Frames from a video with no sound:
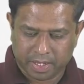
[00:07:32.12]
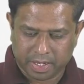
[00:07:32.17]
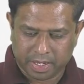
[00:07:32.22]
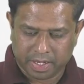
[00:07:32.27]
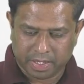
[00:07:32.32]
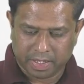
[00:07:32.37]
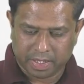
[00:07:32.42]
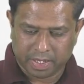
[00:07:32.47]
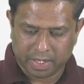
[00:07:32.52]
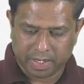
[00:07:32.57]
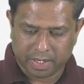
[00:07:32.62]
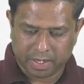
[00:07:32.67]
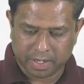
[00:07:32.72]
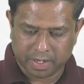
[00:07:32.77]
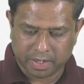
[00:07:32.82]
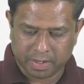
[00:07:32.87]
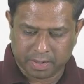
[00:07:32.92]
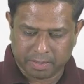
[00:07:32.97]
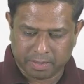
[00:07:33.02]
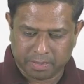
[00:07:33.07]
and then
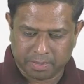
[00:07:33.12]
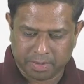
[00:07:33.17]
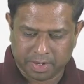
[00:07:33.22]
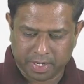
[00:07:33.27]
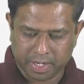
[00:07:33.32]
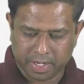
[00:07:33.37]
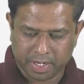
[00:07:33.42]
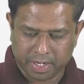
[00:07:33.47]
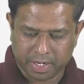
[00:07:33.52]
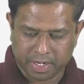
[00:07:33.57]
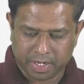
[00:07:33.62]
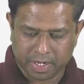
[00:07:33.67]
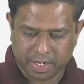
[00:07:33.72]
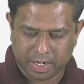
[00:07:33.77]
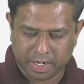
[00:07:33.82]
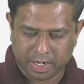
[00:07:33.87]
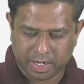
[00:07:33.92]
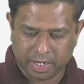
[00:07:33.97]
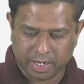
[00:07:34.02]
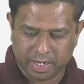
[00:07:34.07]
putting it
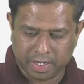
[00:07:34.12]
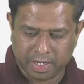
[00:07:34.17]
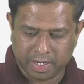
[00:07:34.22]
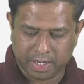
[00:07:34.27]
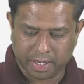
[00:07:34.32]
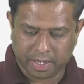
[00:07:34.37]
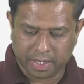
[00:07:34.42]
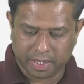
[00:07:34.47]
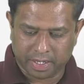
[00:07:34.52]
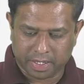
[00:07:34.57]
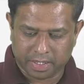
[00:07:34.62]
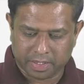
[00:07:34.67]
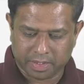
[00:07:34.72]
in here.